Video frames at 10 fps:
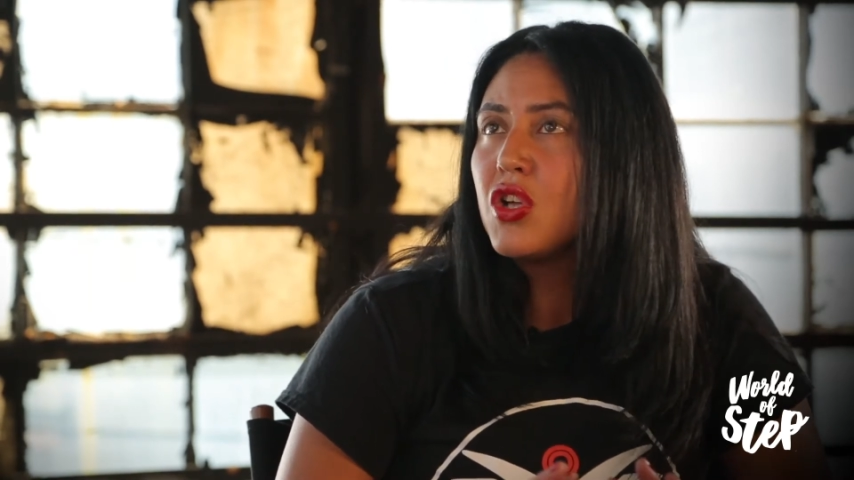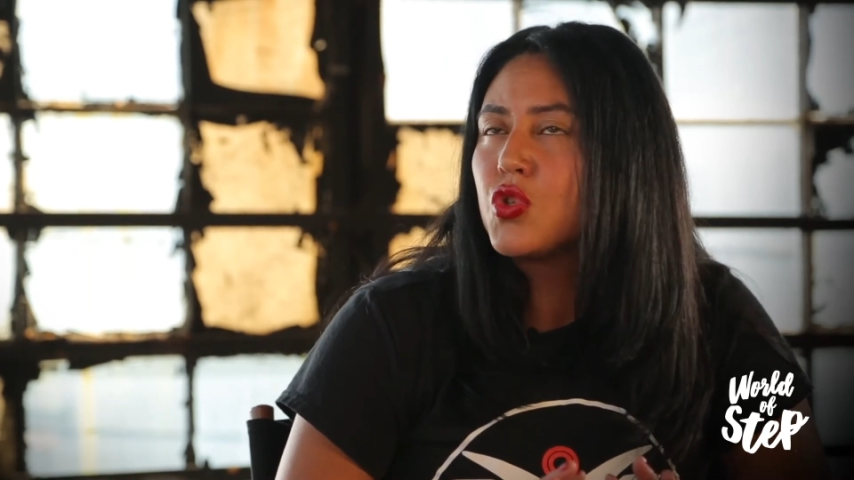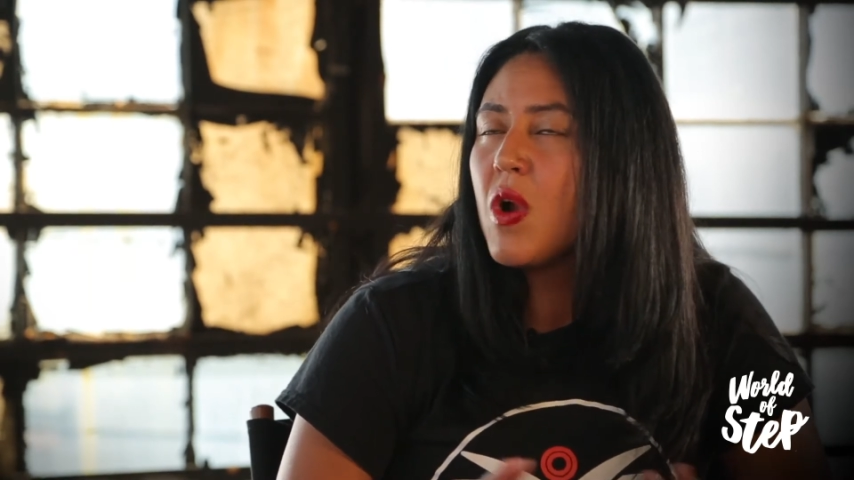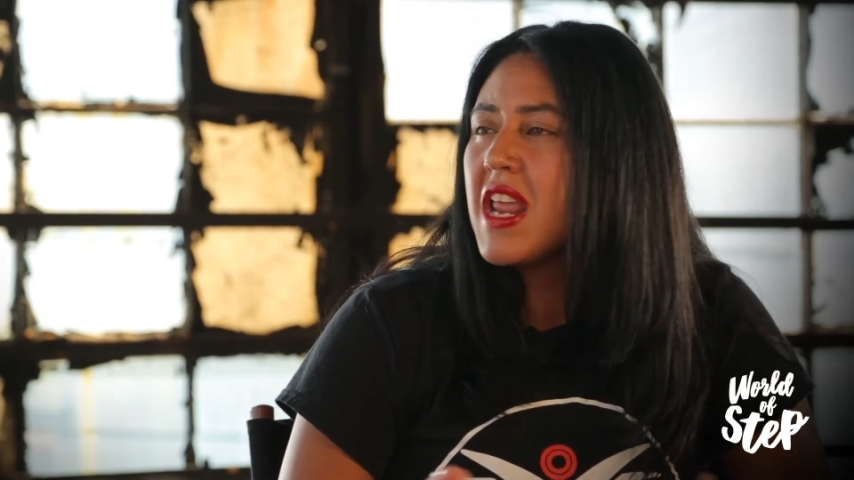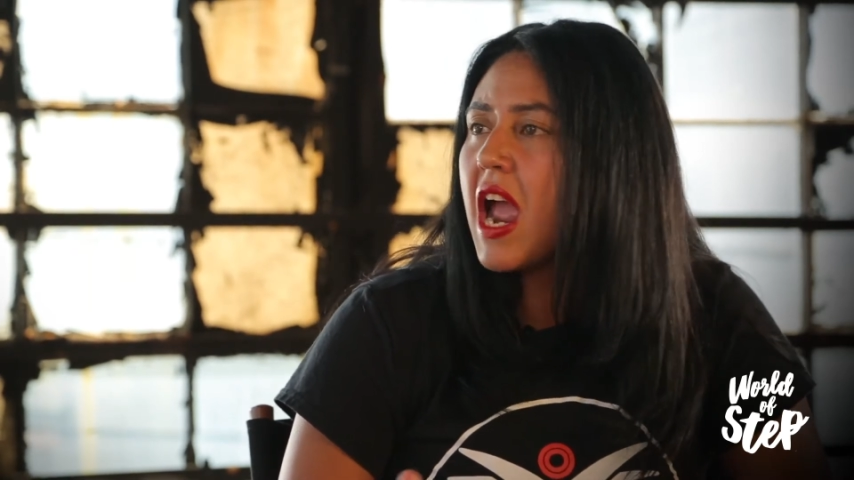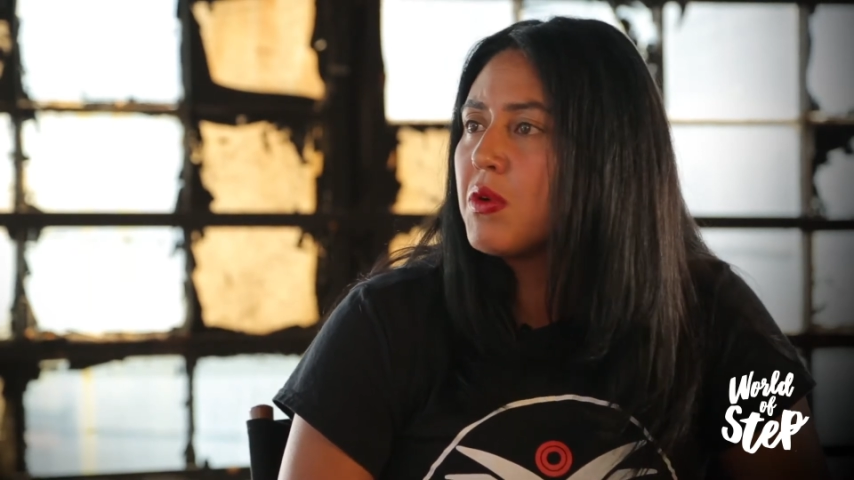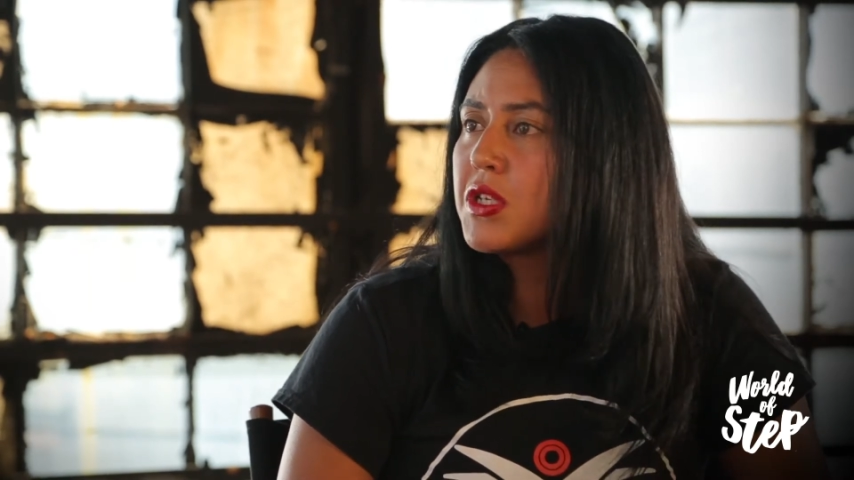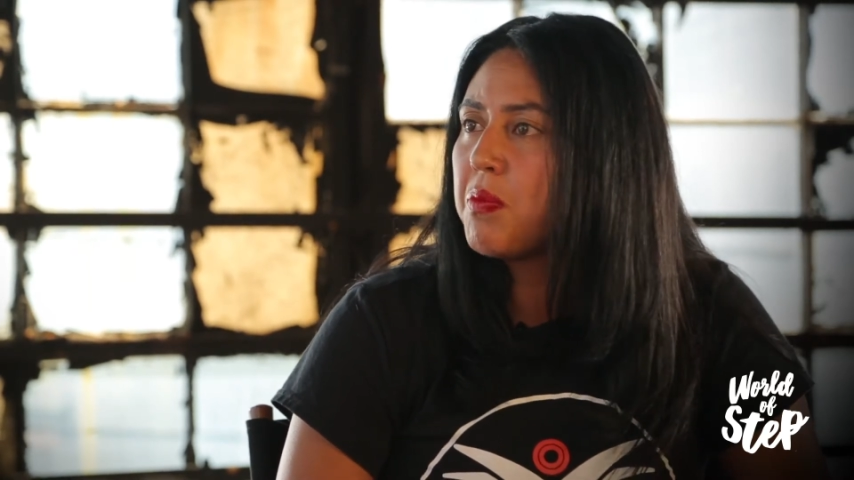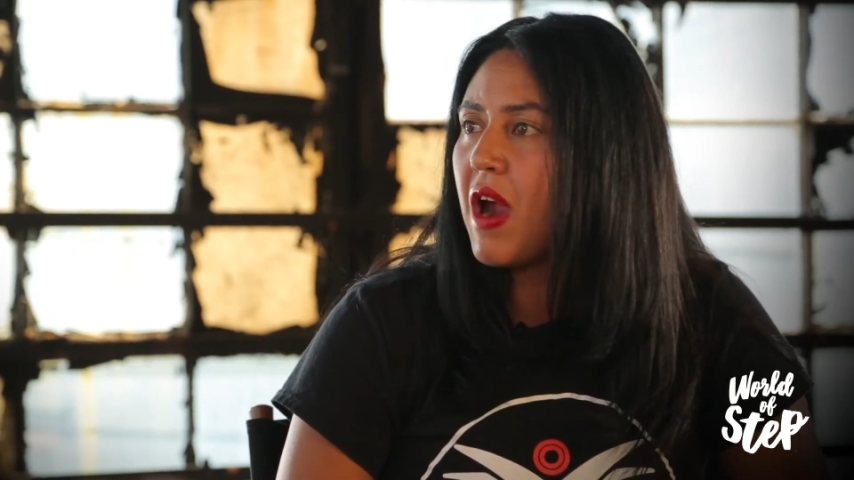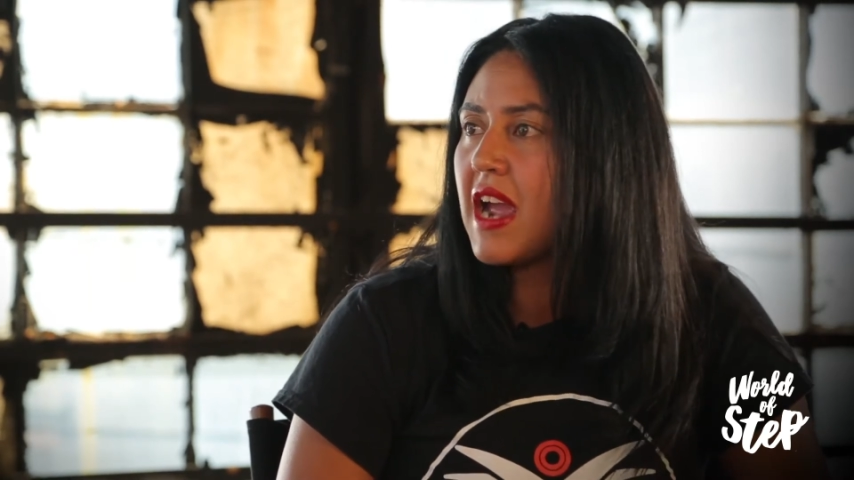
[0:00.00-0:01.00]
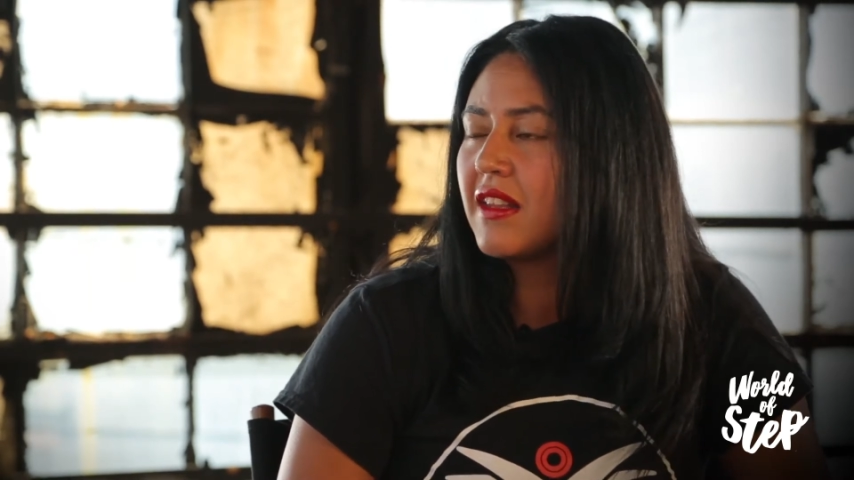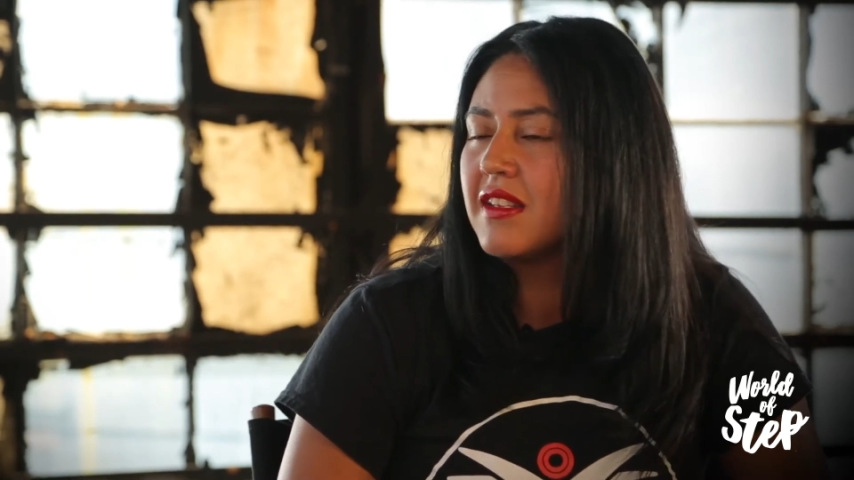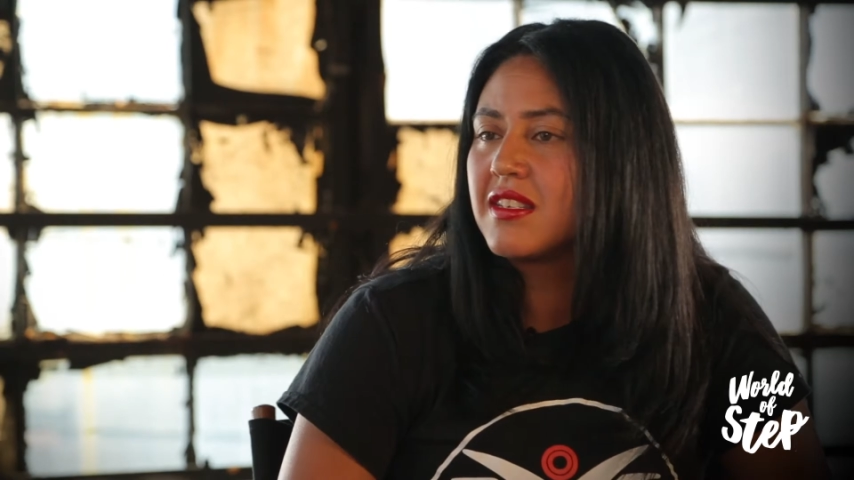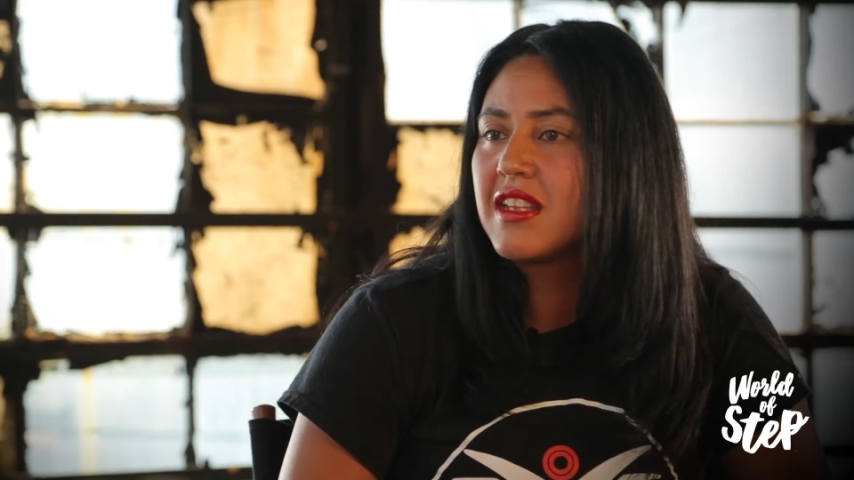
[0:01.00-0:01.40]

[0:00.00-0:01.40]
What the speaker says: 20 hours of practice,